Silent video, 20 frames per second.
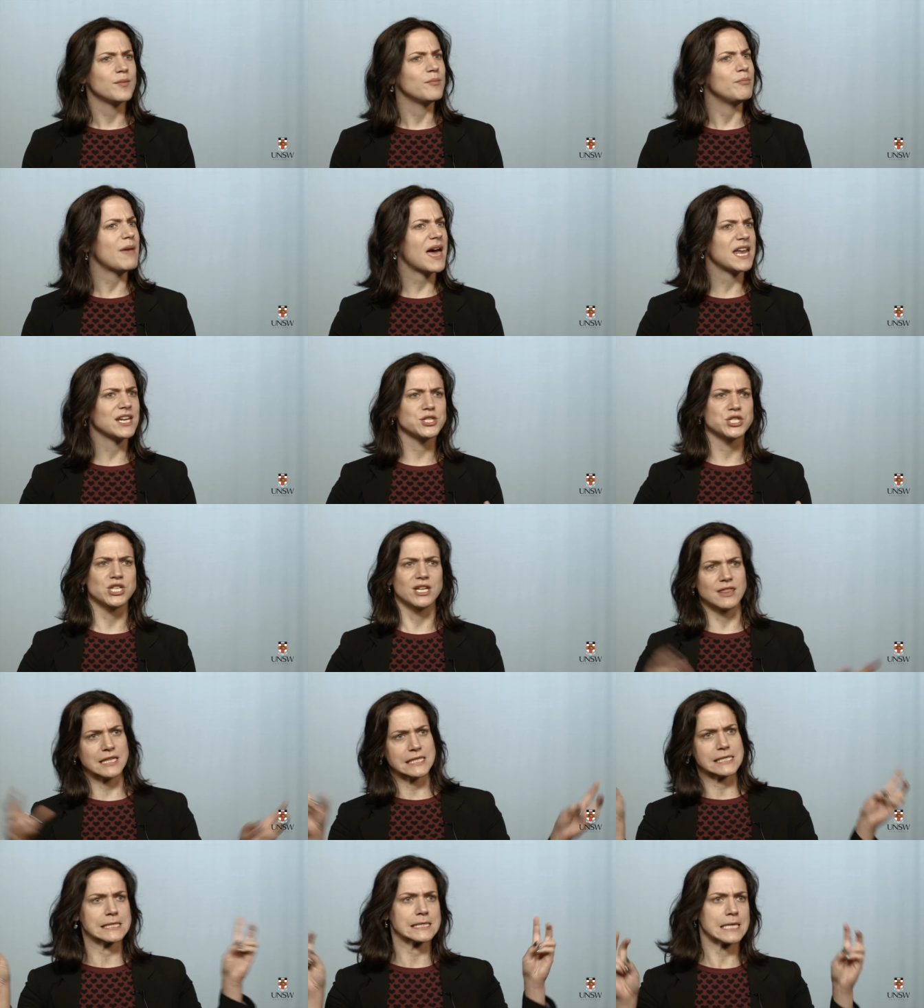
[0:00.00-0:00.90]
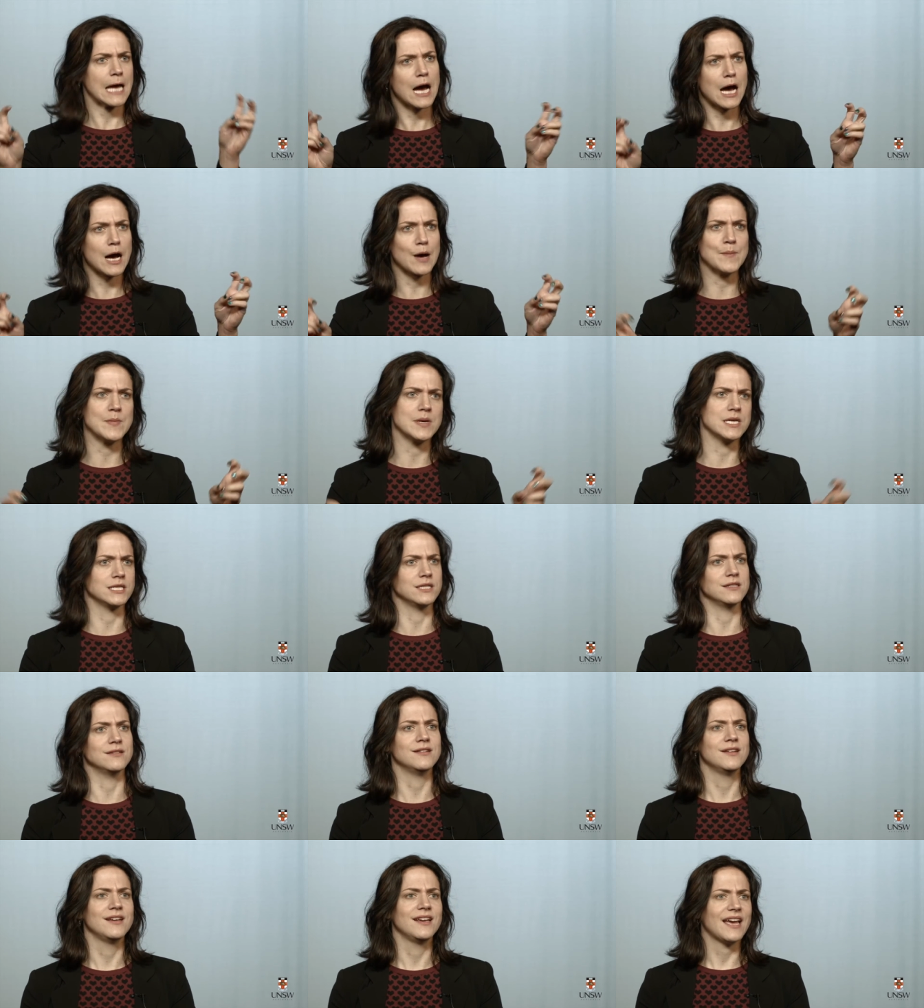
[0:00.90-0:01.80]
managing the scum
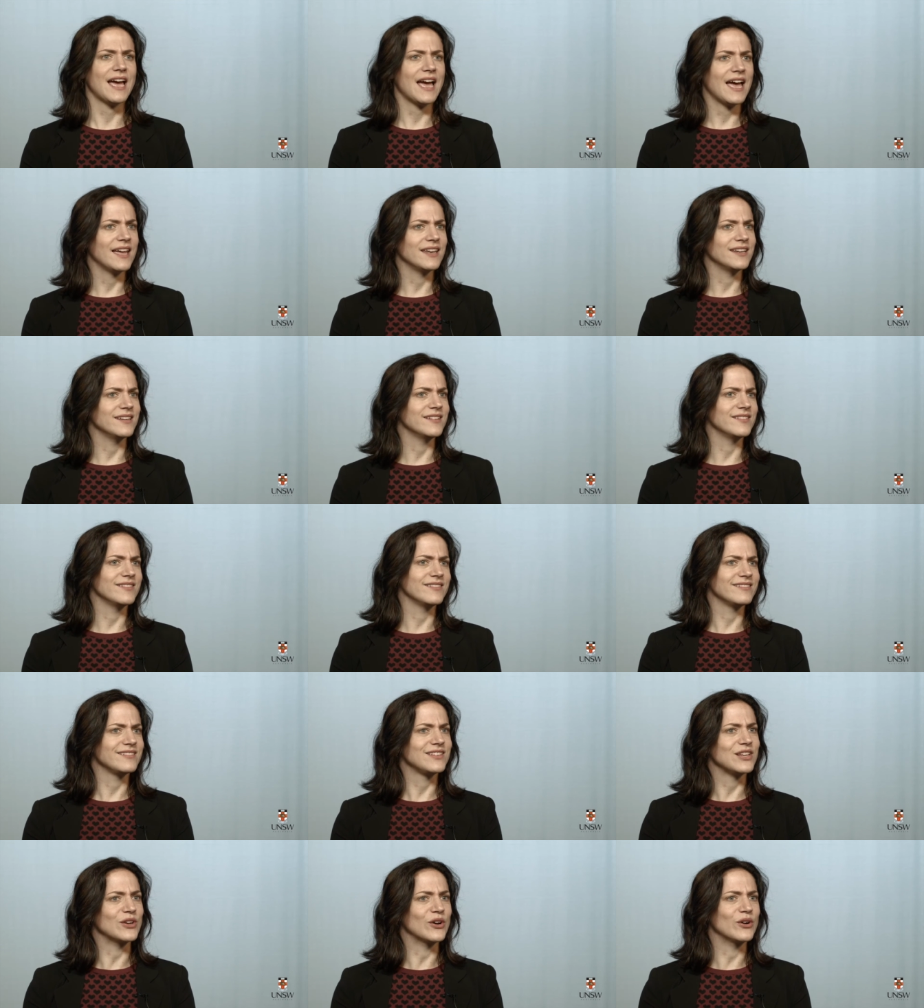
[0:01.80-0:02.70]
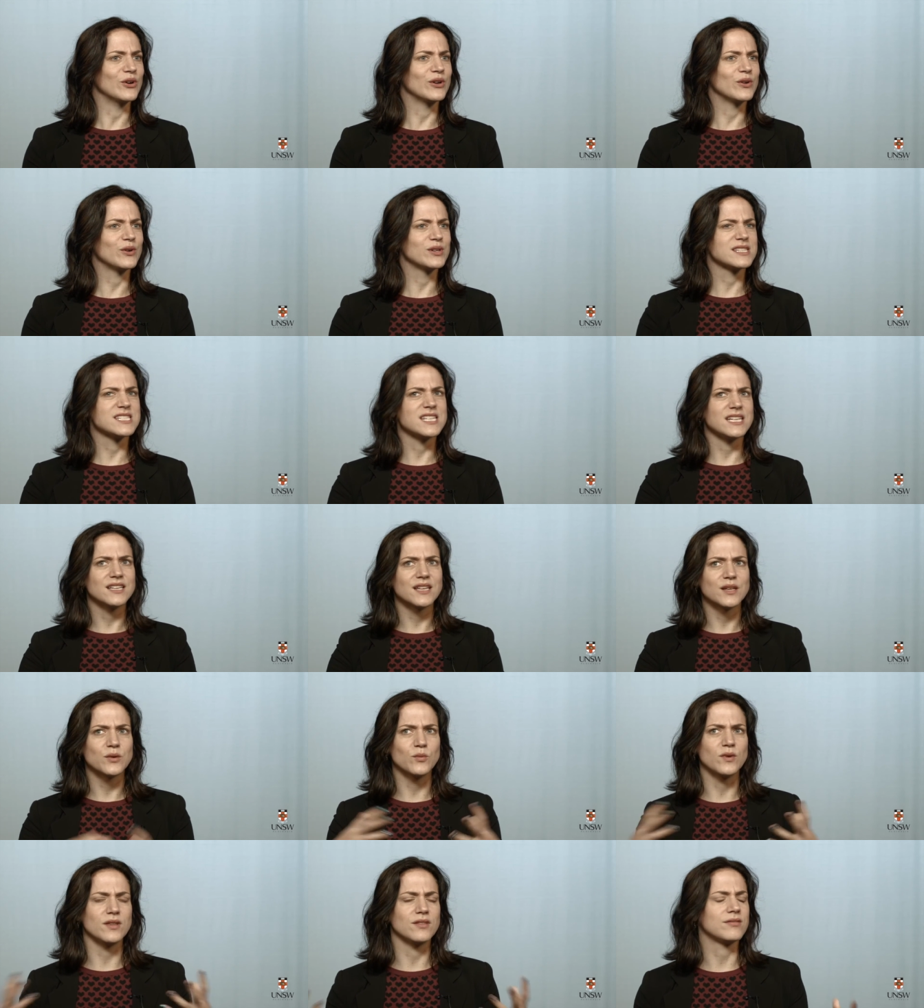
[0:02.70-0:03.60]
and, and you know,
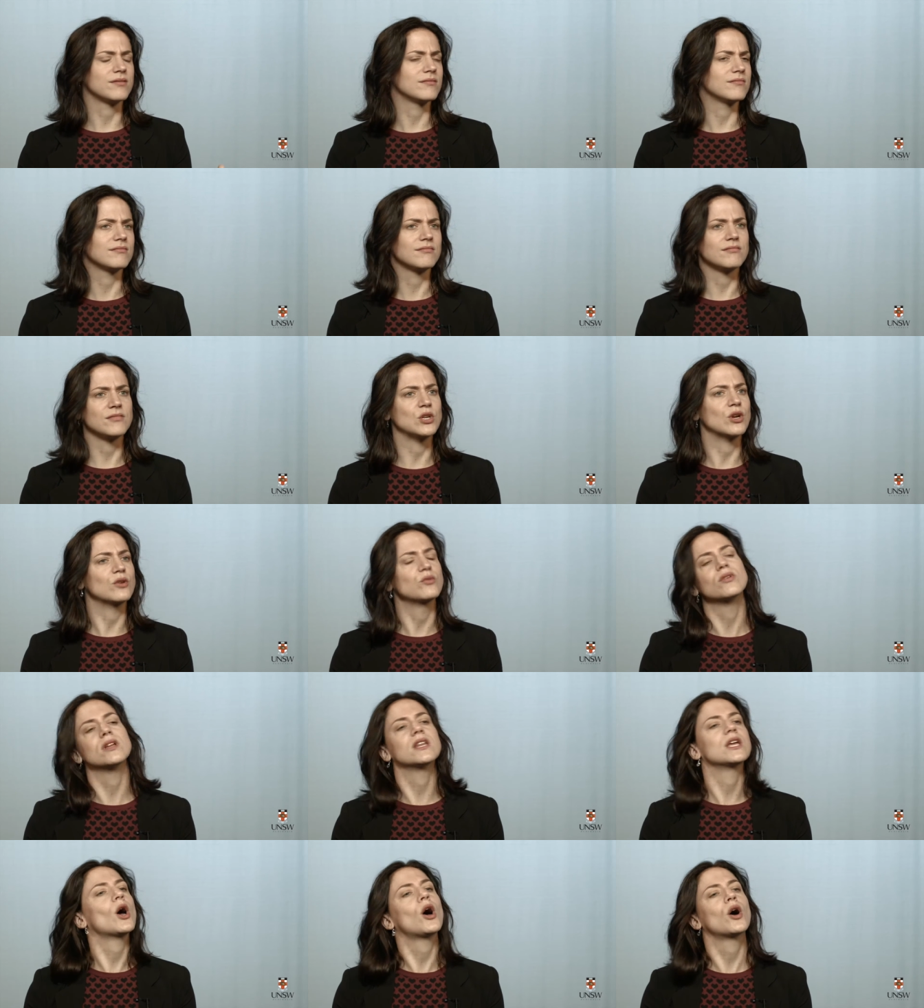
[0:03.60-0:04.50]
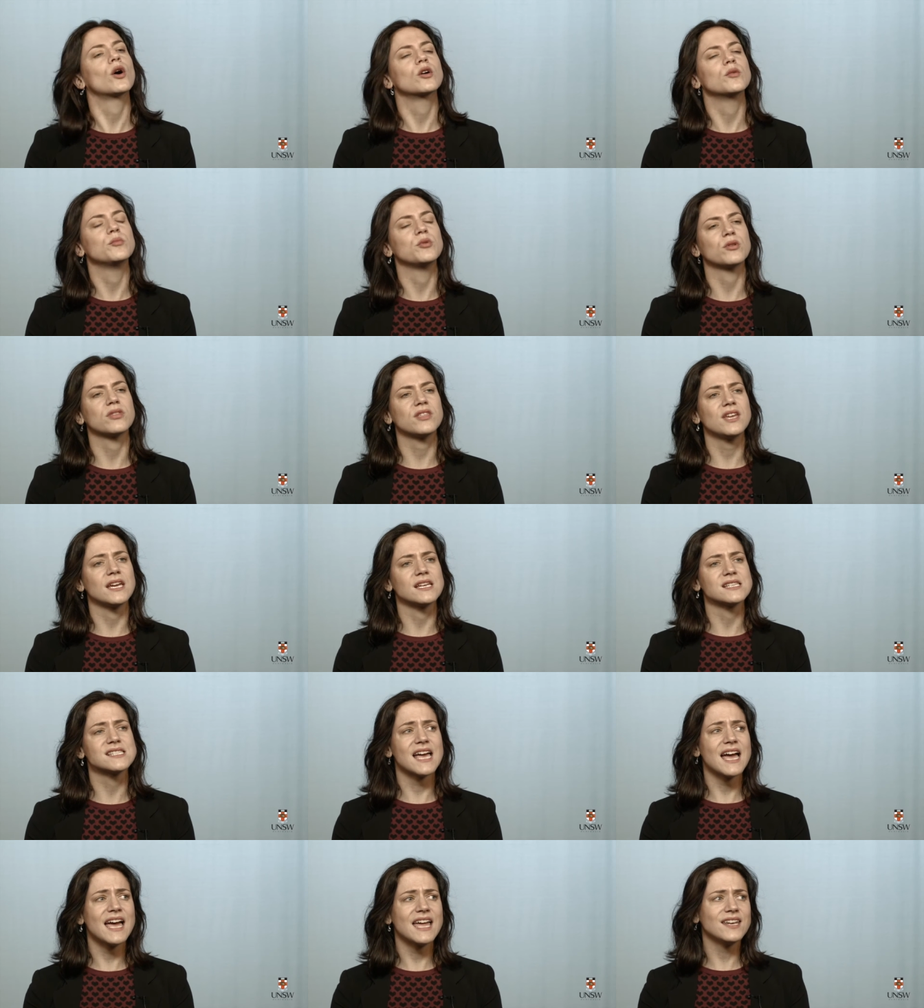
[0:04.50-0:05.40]
dealing with you know, really horrible
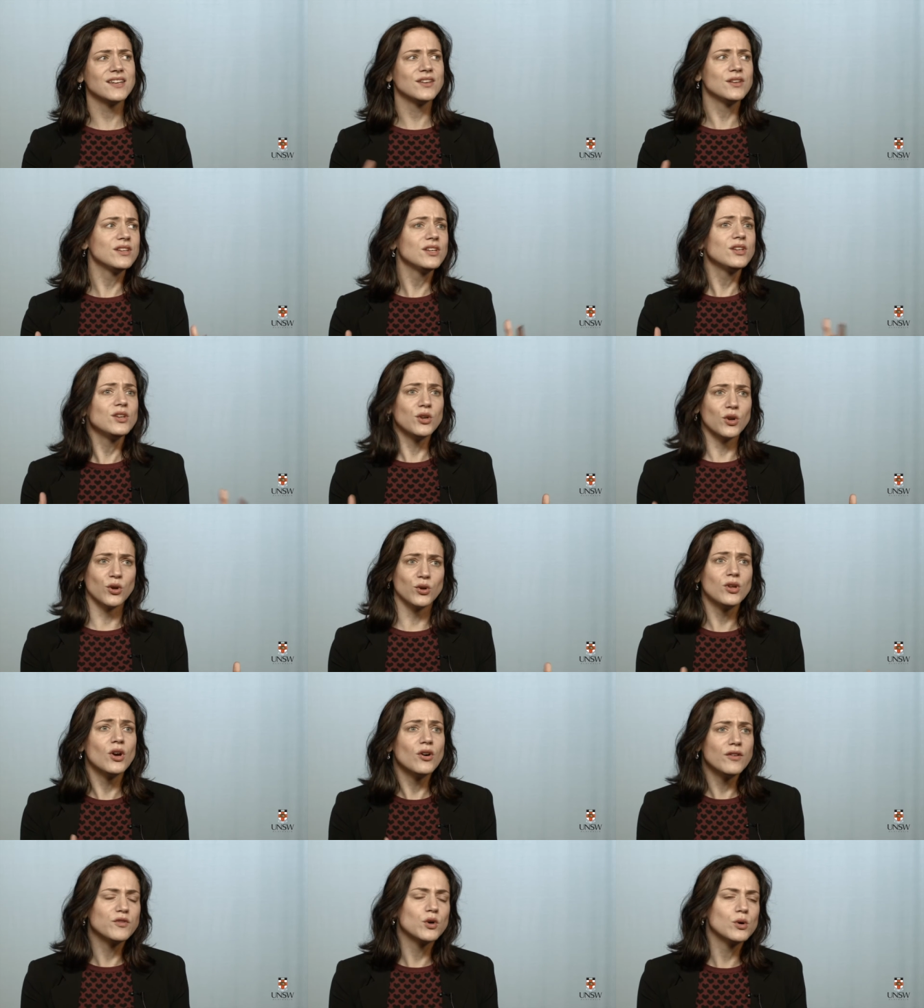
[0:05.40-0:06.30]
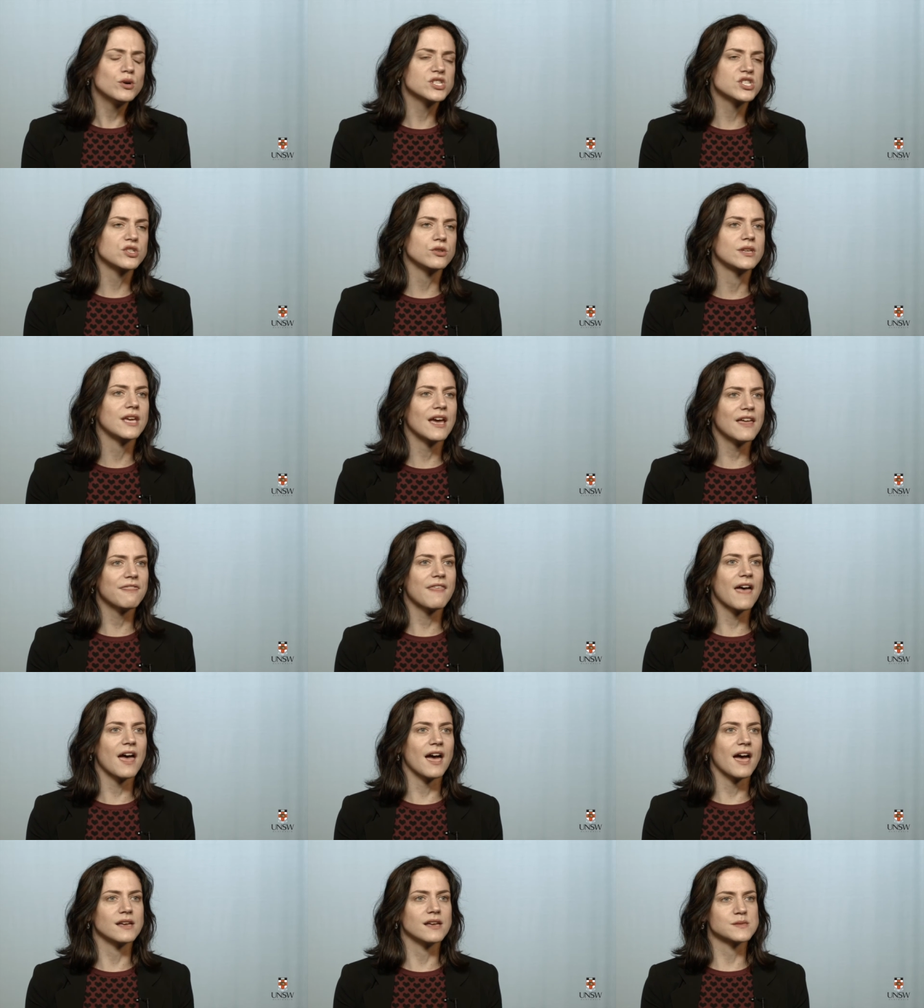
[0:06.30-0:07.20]
things. And, you know, of course you get
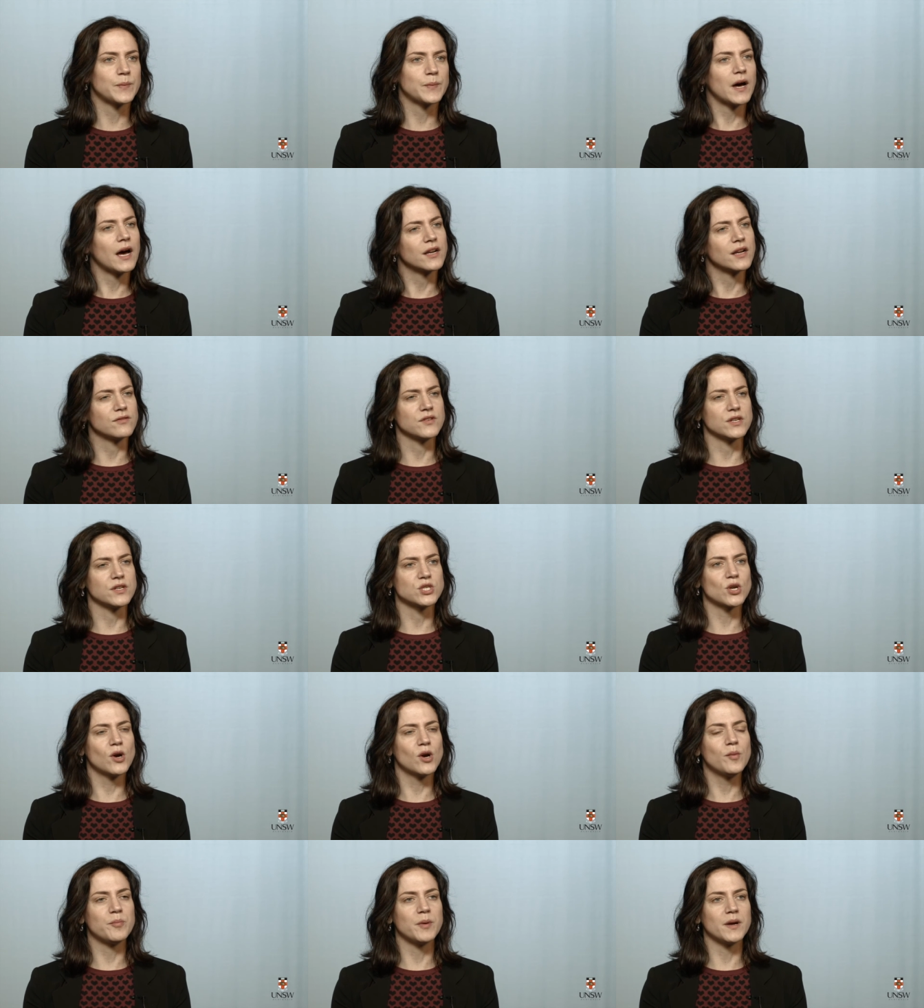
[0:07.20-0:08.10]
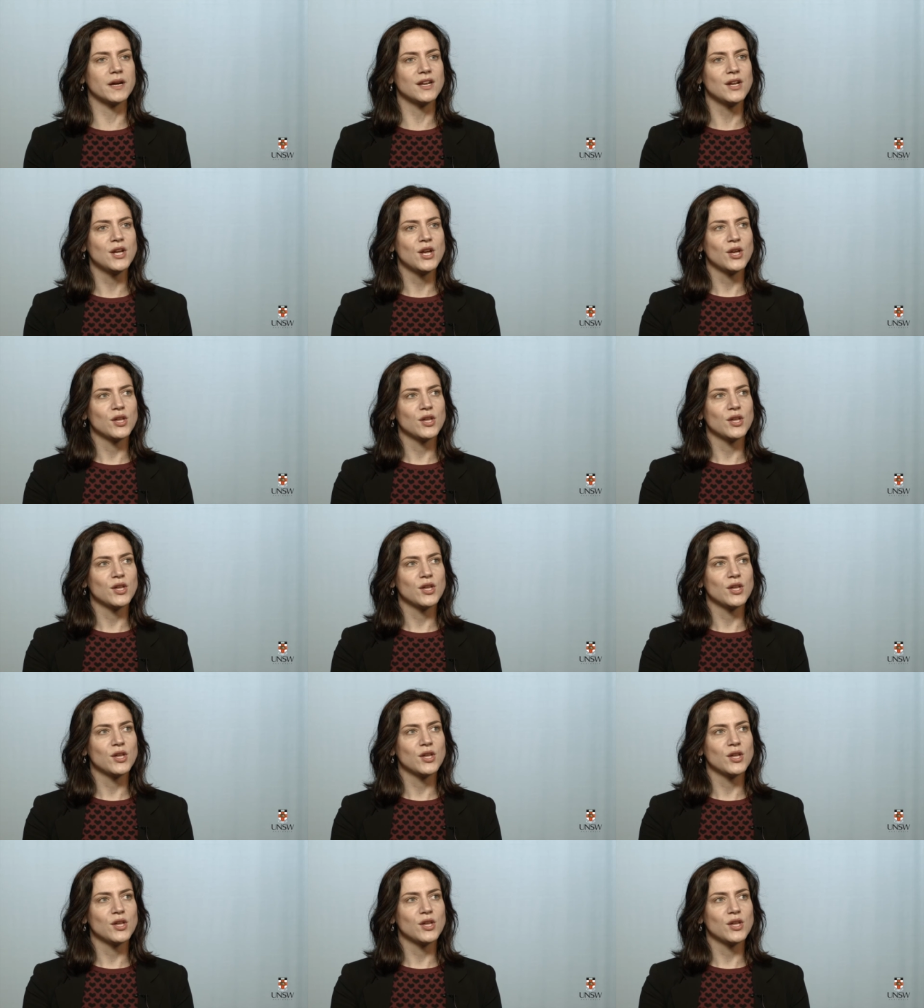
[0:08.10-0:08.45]
that as part of your job, but